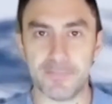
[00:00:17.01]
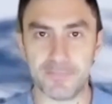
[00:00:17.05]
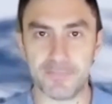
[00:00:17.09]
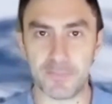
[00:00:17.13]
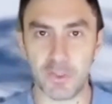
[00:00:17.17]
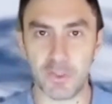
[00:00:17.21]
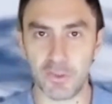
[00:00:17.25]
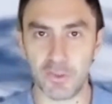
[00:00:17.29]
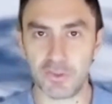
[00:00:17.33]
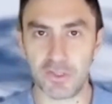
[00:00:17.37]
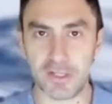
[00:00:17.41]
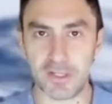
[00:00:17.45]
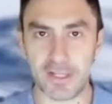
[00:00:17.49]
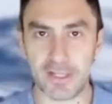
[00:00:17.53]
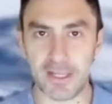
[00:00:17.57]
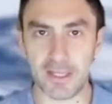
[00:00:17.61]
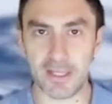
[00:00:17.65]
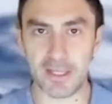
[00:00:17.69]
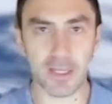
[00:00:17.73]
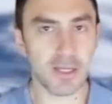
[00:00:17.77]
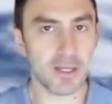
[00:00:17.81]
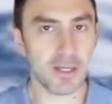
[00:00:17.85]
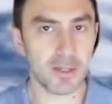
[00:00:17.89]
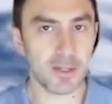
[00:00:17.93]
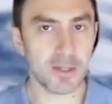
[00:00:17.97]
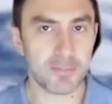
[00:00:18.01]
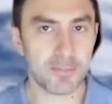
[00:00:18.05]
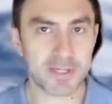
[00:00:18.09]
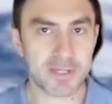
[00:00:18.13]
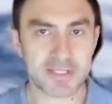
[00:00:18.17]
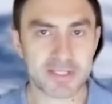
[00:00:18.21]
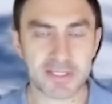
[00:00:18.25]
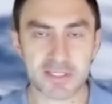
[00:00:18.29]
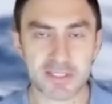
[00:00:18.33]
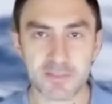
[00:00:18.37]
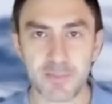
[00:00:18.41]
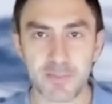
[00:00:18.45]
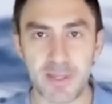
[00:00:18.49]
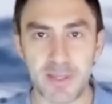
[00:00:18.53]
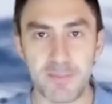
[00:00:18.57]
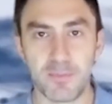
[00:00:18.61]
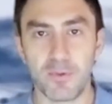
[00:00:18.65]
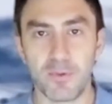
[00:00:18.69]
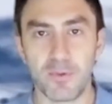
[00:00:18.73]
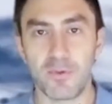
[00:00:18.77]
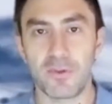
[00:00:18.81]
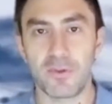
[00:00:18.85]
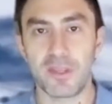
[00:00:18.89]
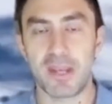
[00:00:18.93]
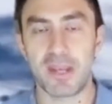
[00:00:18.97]
usually business
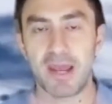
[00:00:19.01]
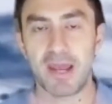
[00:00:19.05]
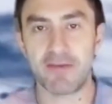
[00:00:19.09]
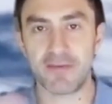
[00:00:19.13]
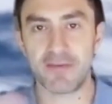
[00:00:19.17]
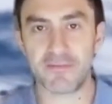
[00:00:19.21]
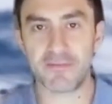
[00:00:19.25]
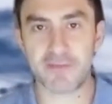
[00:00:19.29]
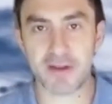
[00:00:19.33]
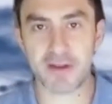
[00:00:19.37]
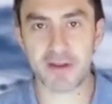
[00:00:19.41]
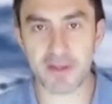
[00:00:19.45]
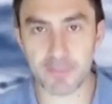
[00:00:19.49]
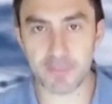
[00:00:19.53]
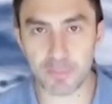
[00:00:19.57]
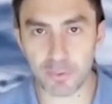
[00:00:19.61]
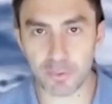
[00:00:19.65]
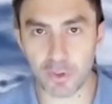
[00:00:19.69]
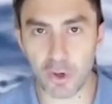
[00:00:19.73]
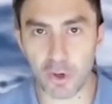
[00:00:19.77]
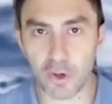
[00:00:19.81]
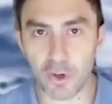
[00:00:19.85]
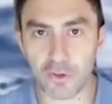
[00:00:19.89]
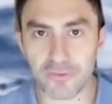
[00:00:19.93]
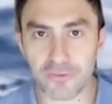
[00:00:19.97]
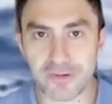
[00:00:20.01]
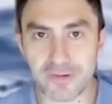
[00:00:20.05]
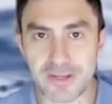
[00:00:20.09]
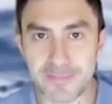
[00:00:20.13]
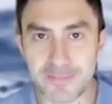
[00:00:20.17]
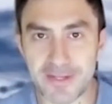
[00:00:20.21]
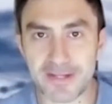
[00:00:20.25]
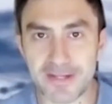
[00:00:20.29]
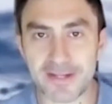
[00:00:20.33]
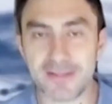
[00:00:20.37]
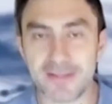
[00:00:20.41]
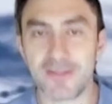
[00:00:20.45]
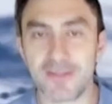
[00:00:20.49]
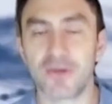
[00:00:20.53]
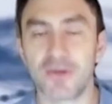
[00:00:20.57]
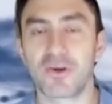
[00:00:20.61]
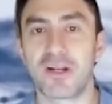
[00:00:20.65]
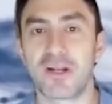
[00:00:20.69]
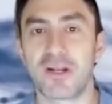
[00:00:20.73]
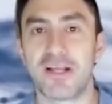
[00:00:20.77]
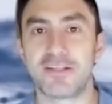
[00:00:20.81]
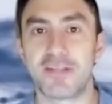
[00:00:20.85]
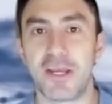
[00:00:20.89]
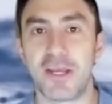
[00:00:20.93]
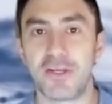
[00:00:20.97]
people that have a very broad remit in the
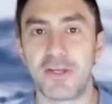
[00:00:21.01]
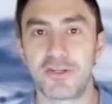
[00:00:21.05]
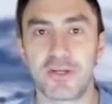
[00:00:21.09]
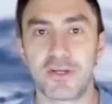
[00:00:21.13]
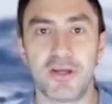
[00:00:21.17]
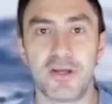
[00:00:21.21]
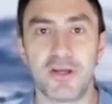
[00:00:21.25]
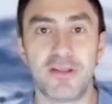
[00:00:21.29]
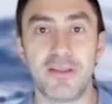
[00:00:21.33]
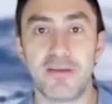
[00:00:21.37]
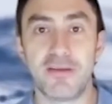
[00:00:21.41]
organization.